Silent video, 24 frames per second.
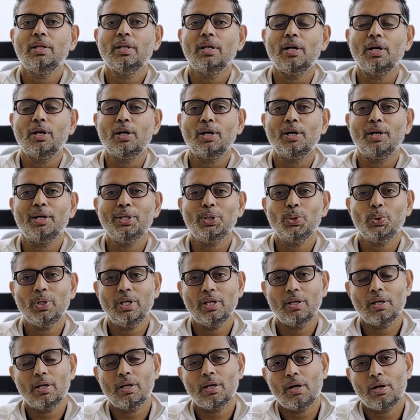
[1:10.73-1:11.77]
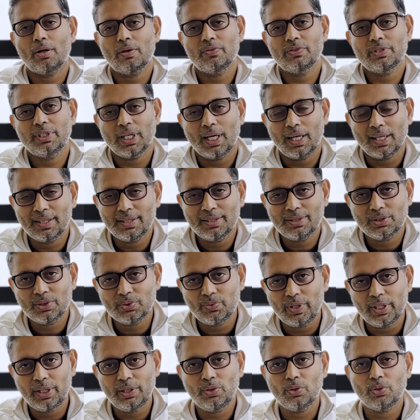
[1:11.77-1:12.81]
You hear a lot of jargons
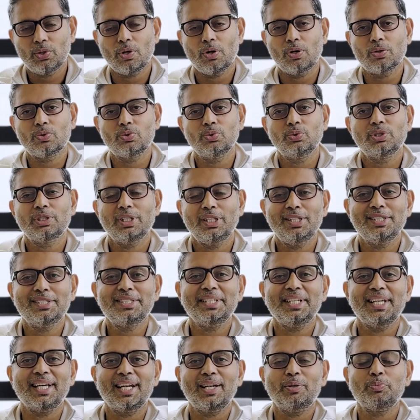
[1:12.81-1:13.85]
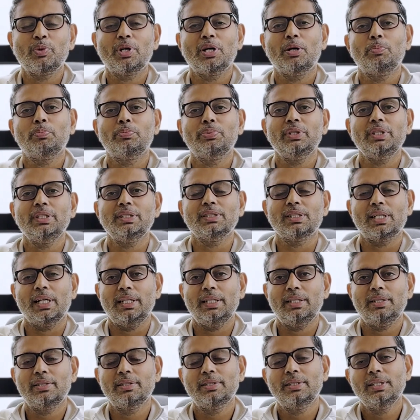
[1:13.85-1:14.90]
when you talk to say CRM company,
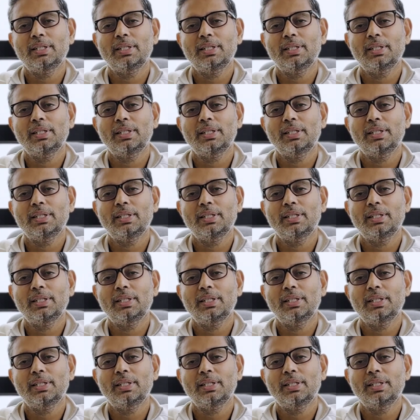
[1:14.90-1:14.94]
right?